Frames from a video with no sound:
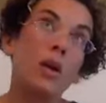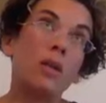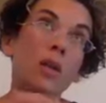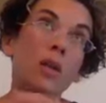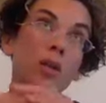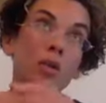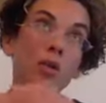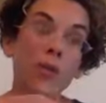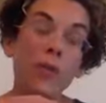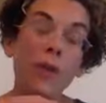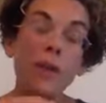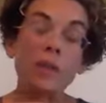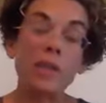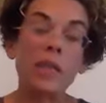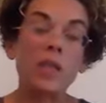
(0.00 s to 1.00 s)
the new
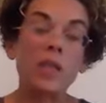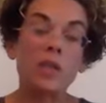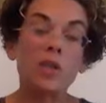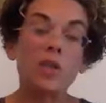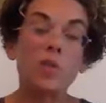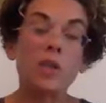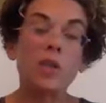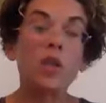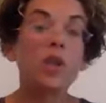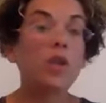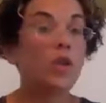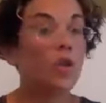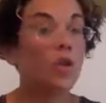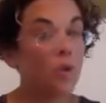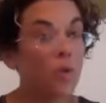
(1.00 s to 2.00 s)
foundation to which
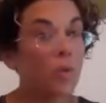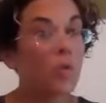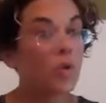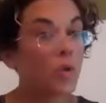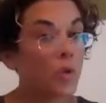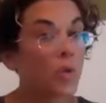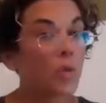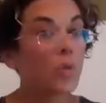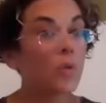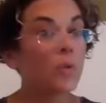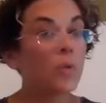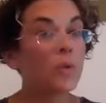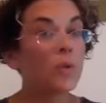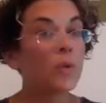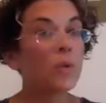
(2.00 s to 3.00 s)
you
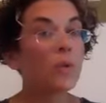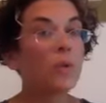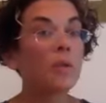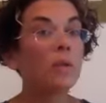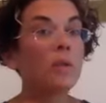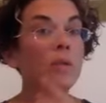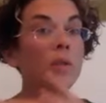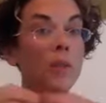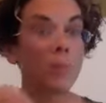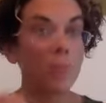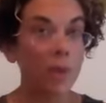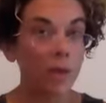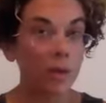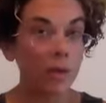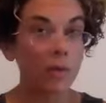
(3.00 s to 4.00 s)
choose to
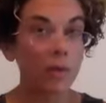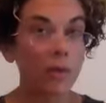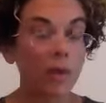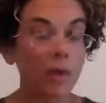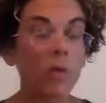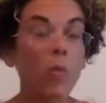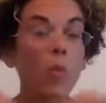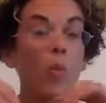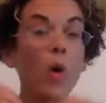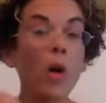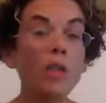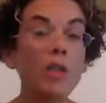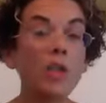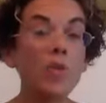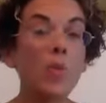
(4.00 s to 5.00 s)
build. Like,
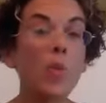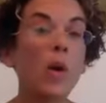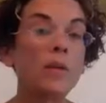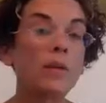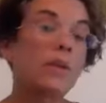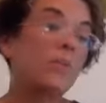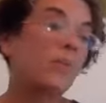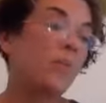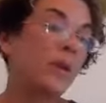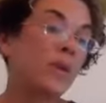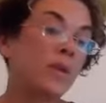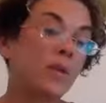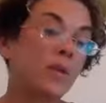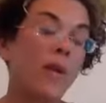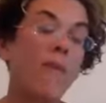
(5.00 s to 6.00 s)
what do you want to
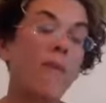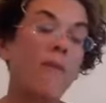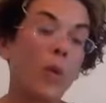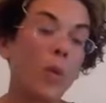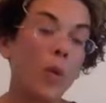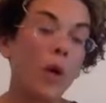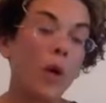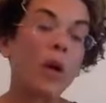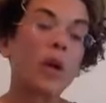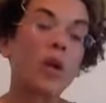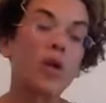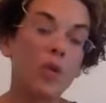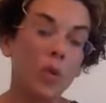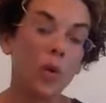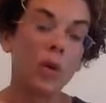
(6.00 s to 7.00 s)
build for
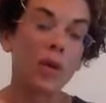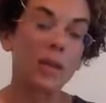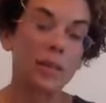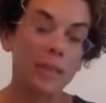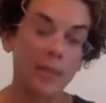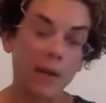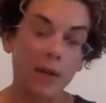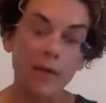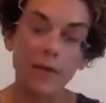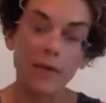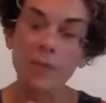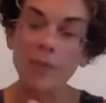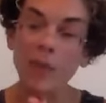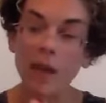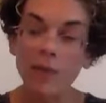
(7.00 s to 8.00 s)
yourself?
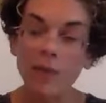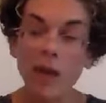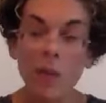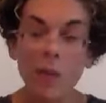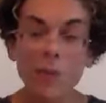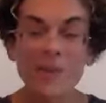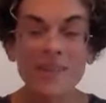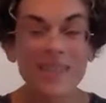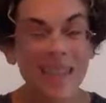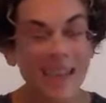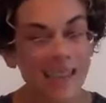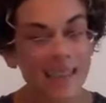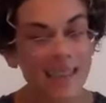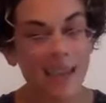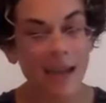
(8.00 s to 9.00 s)
I have a couple
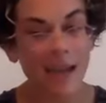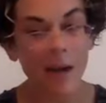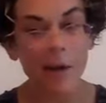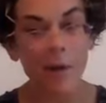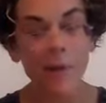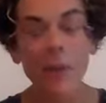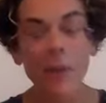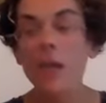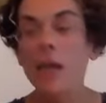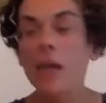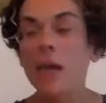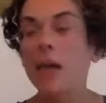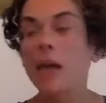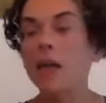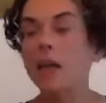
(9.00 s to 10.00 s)
decks out,
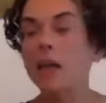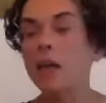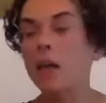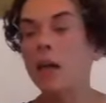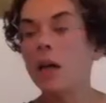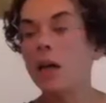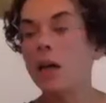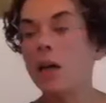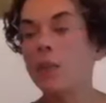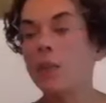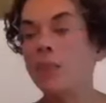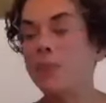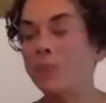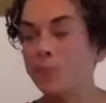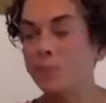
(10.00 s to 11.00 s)
and
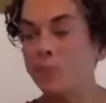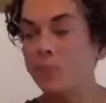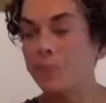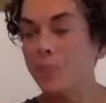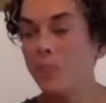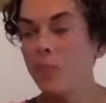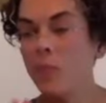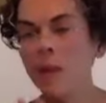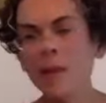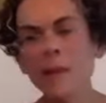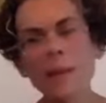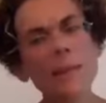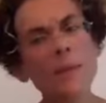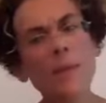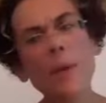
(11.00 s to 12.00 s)
um,
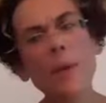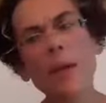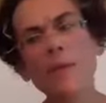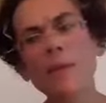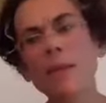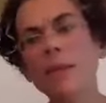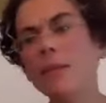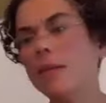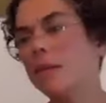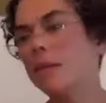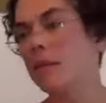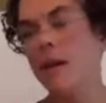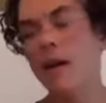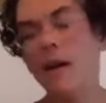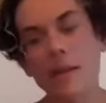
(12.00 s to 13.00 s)
this week I've seen a
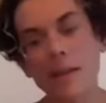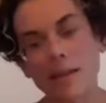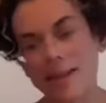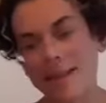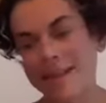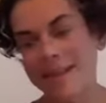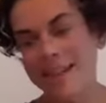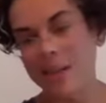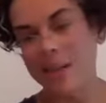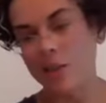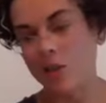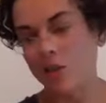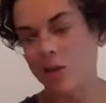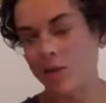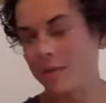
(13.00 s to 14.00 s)
lot in
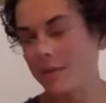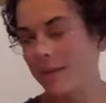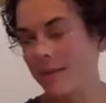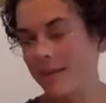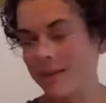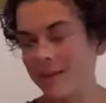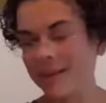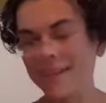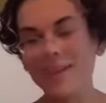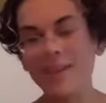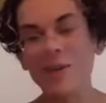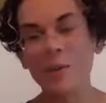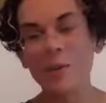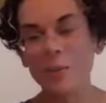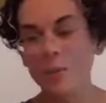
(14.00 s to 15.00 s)
nature, like,
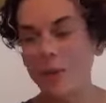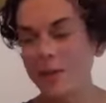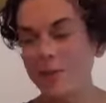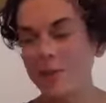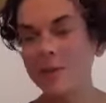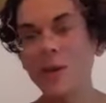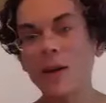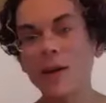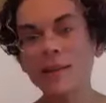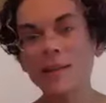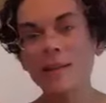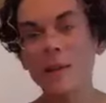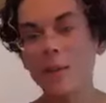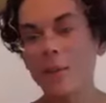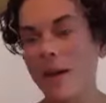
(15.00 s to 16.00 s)
you know, beetles
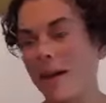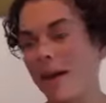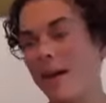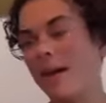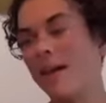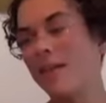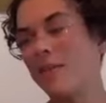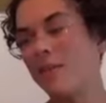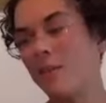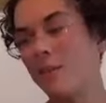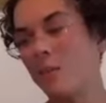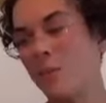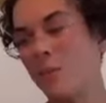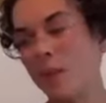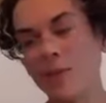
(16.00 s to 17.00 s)
crossing my path,
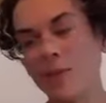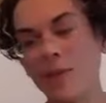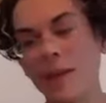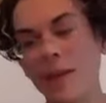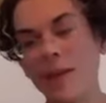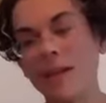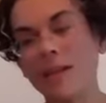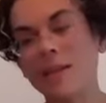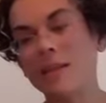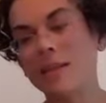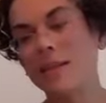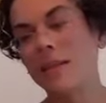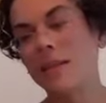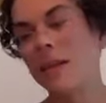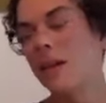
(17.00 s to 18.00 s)

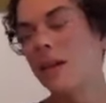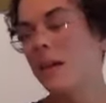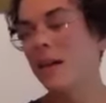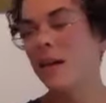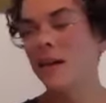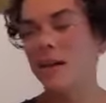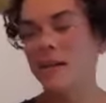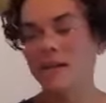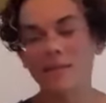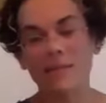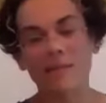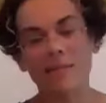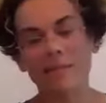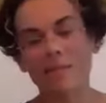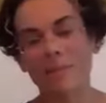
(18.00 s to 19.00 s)
butterflies, uh,
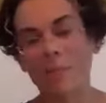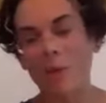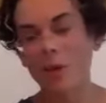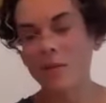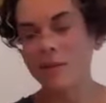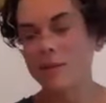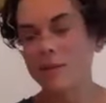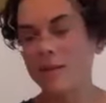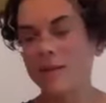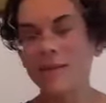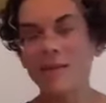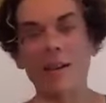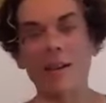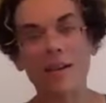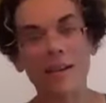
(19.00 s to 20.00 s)
birds
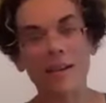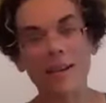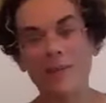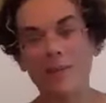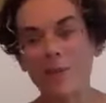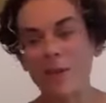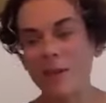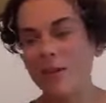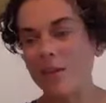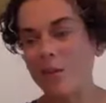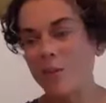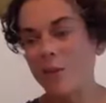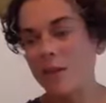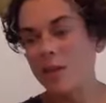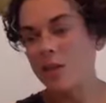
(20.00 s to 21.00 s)
just darting in front of the
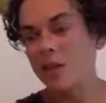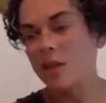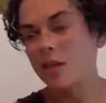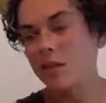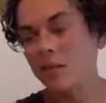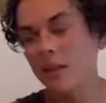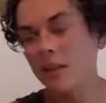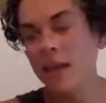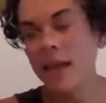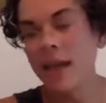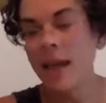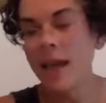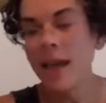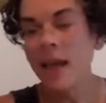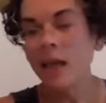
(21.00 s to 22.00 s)
windshield.
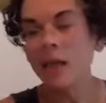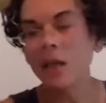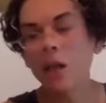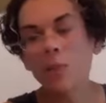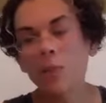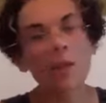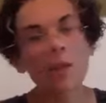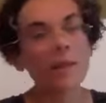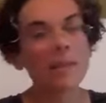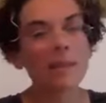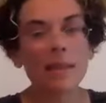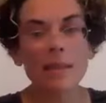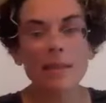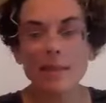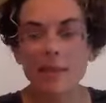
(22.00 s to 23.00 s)
And I mean, you can
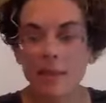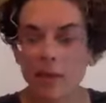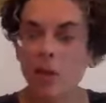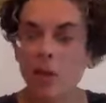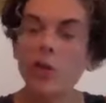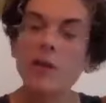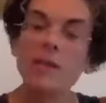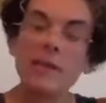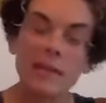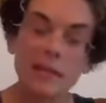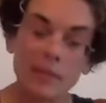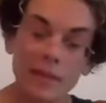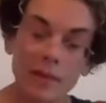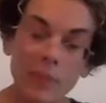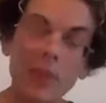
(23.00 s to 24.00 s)
say that's nothing, you can say
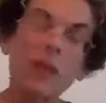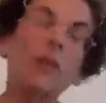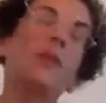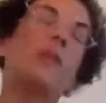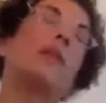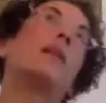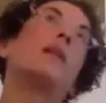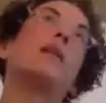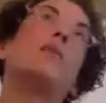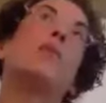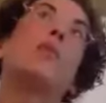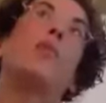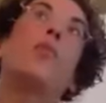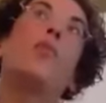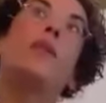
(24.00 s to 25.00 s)
it's something.
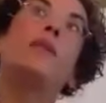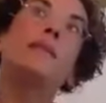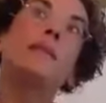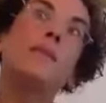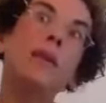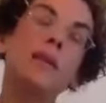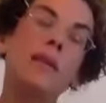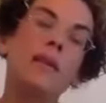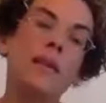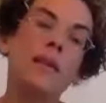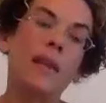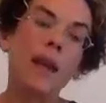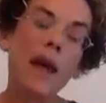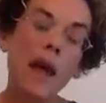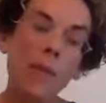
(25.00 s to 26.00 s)
And when something like
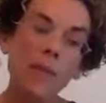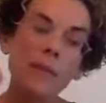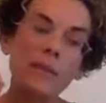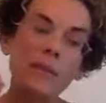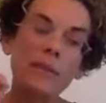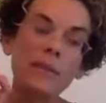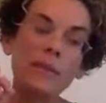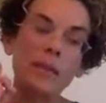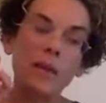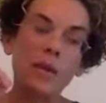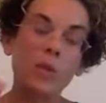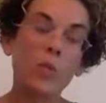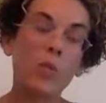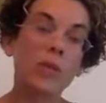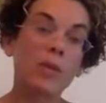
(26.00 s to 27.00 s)
that happens, it's
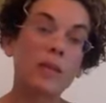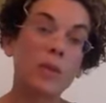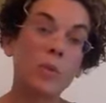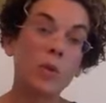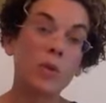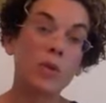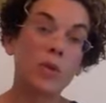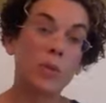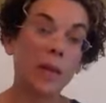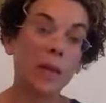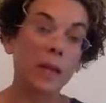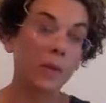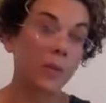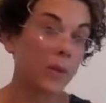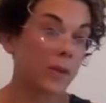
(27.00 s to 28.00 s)
like, where's the emotional
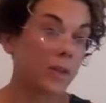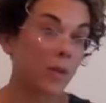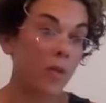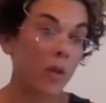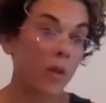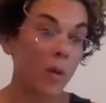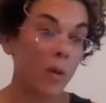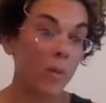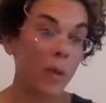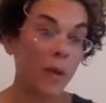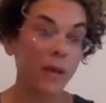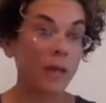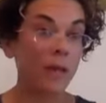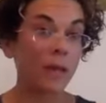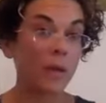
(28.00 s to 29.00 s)
body? Where's the thought
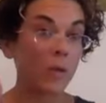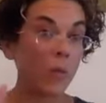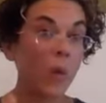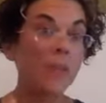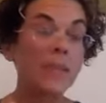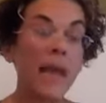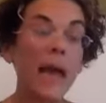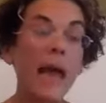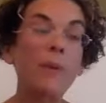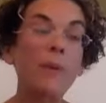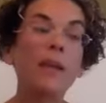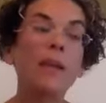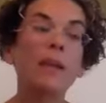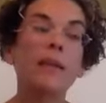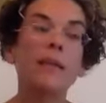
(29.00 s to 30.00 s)
body? Like, what's
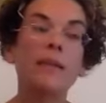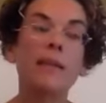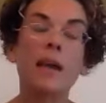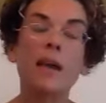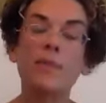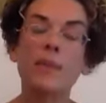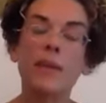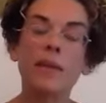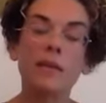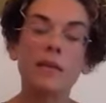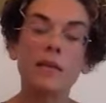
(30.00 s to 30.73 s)
happening in that time that